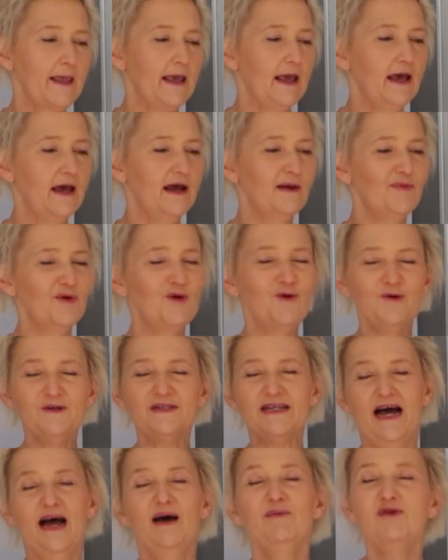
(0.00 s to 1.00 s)
And
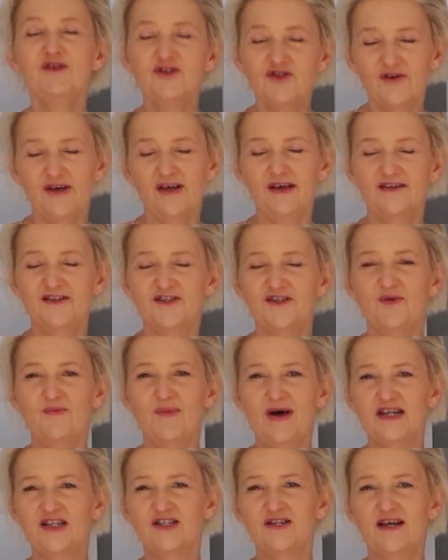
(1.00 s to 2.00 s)
because I'm enjoying it so
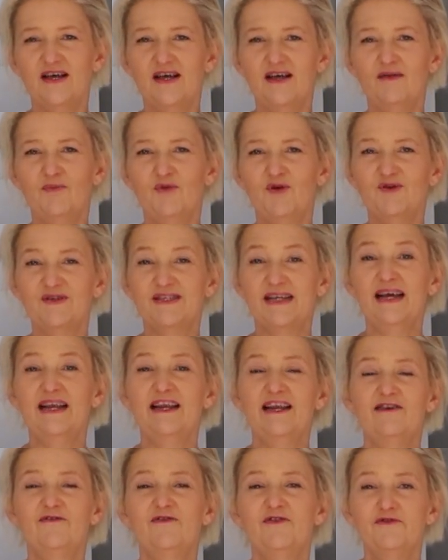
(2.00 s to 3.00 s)
much, and because I
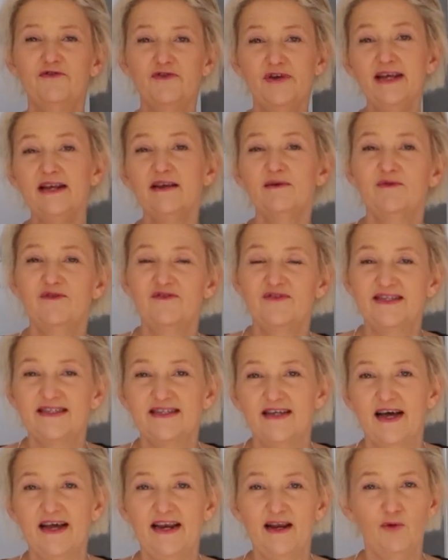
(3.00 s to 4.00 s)
love the freedom of
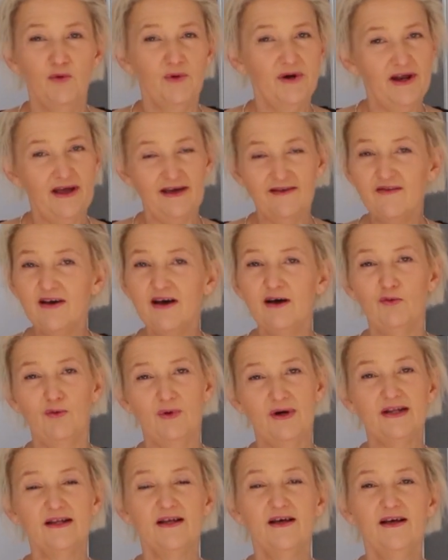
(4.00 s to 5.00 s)
designing whatever I
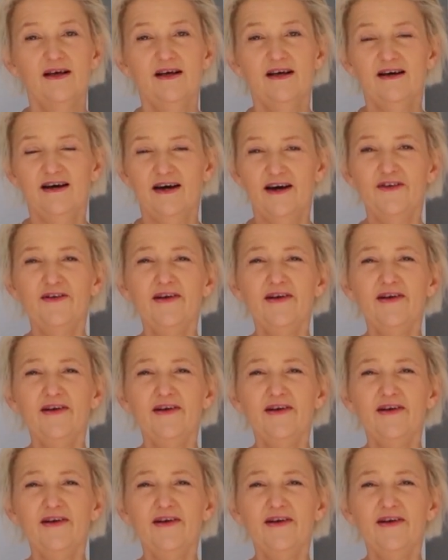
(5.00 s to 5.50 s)
want, I